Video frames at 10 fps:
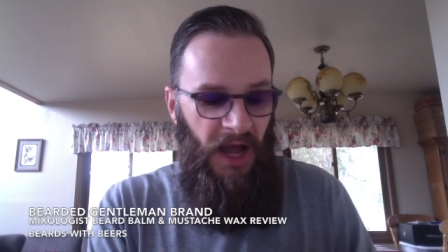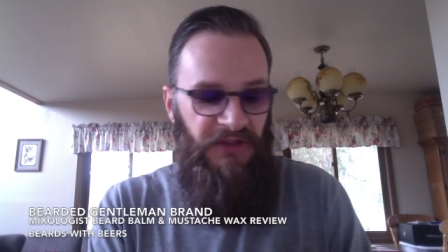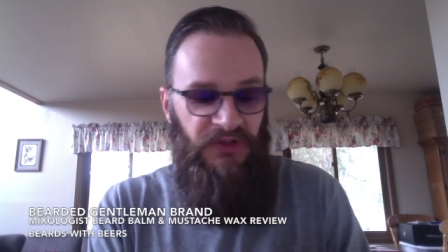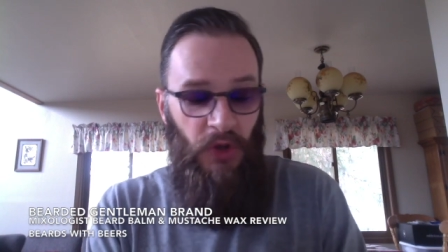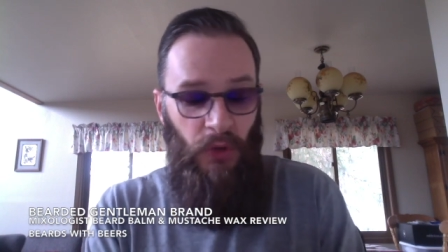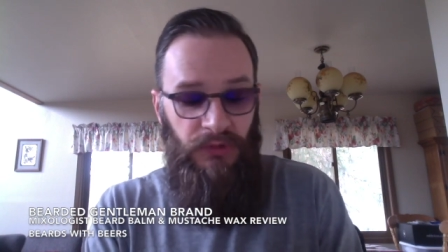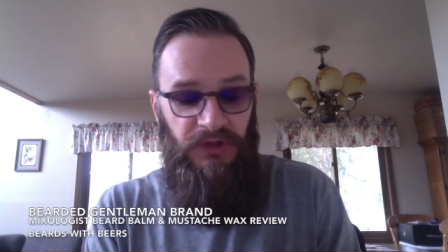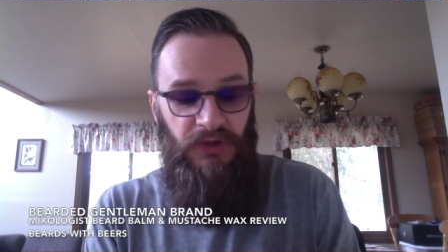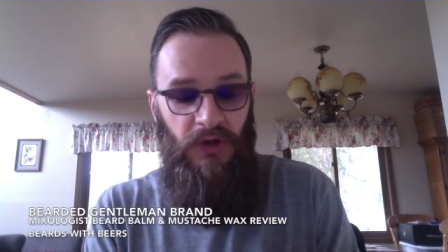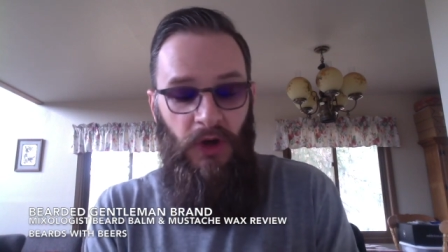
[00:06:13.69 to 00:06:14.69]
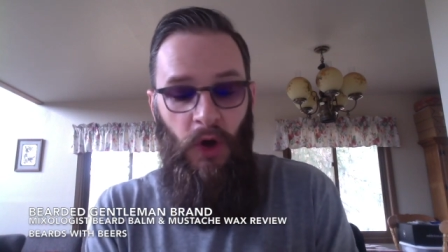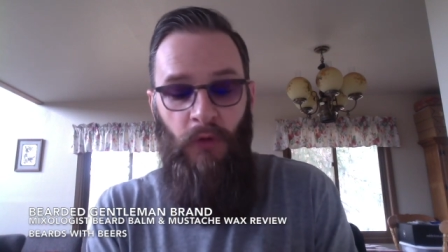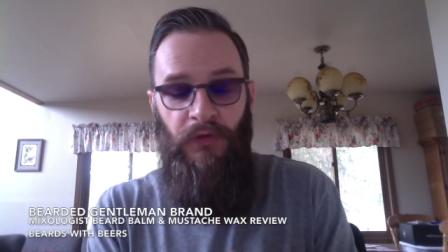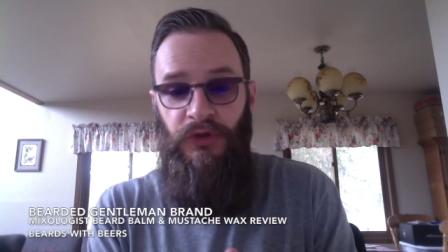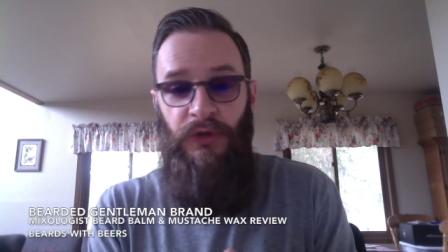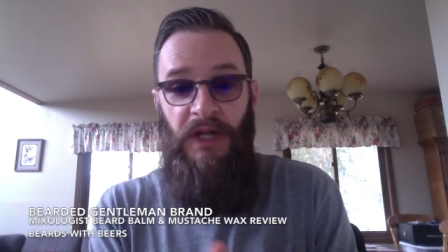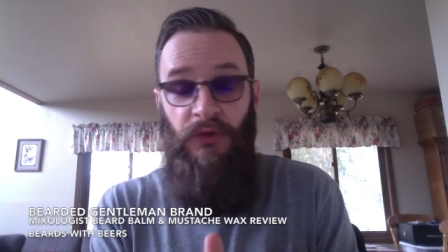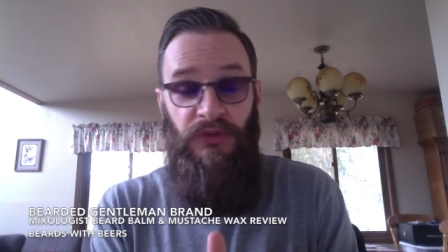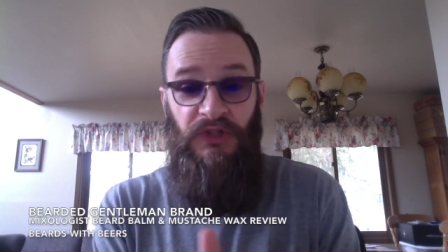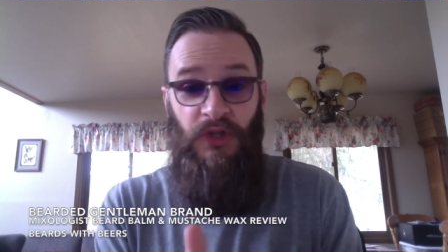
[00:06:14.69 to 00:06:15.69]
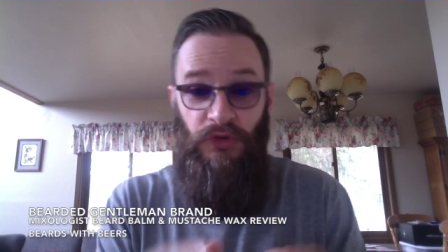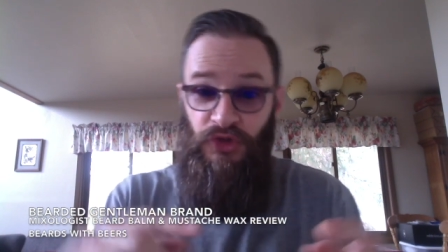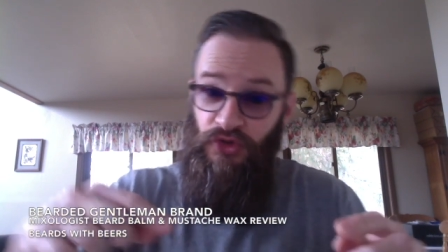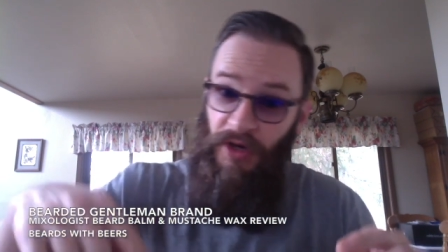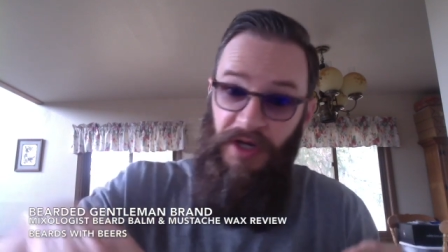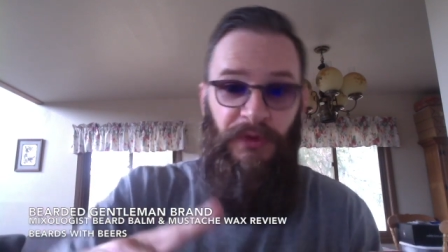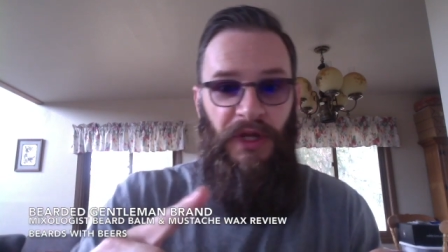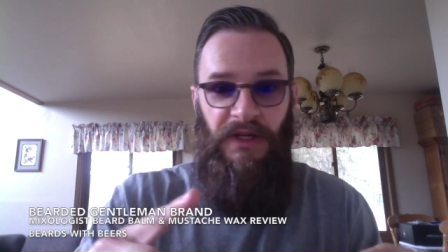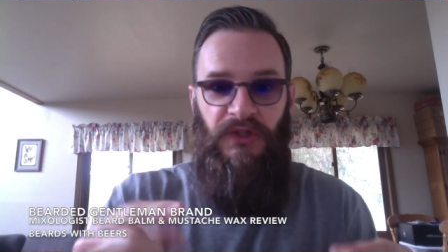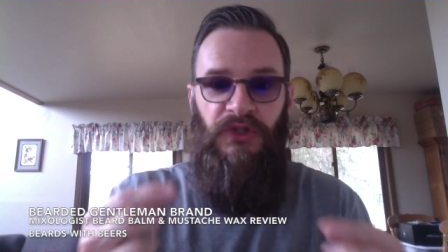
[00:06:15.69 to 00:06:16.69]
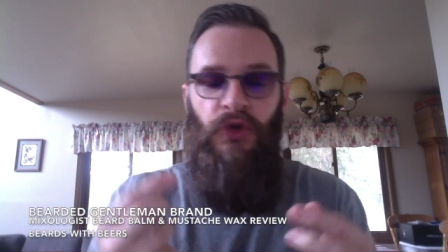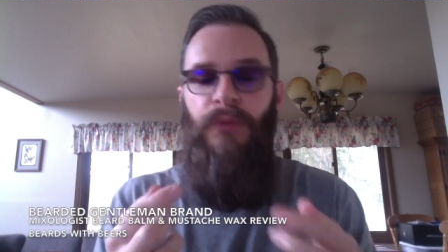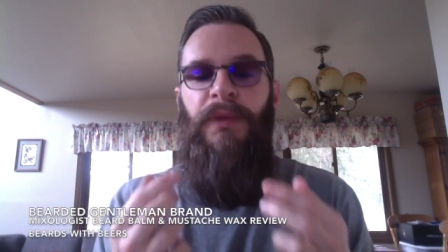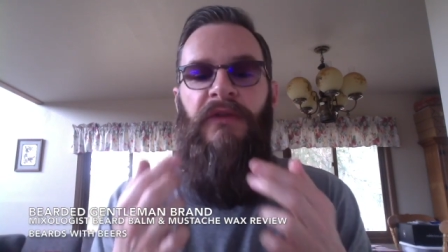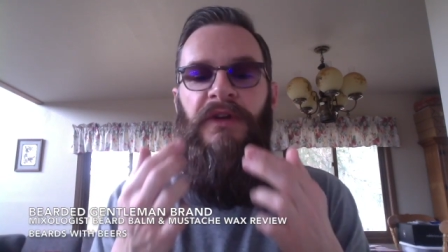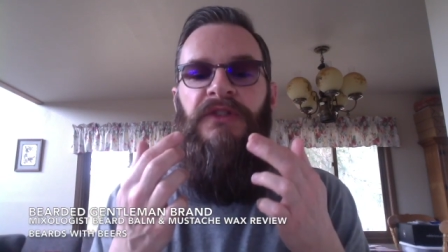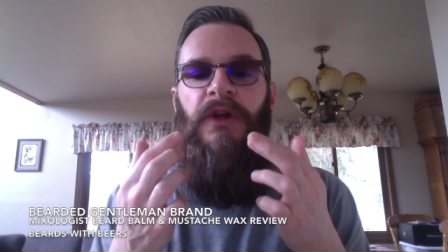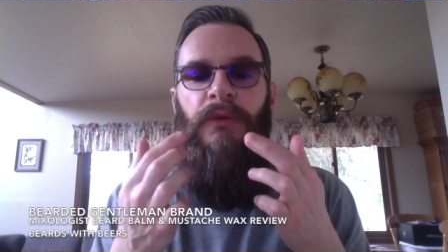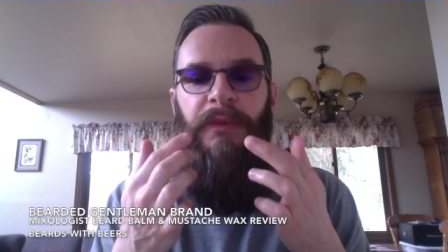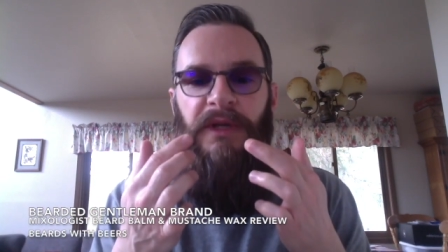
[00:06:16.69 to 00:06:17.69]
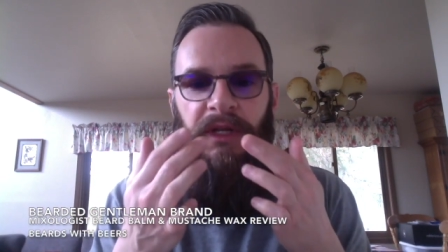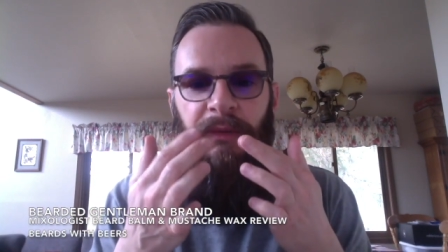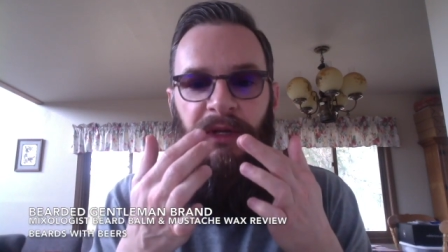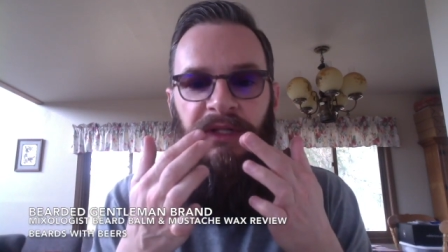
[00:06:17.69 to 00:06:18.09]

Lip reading: I don't overdo it. I don't just go straight in with like a scoop of it and start rubbing it in,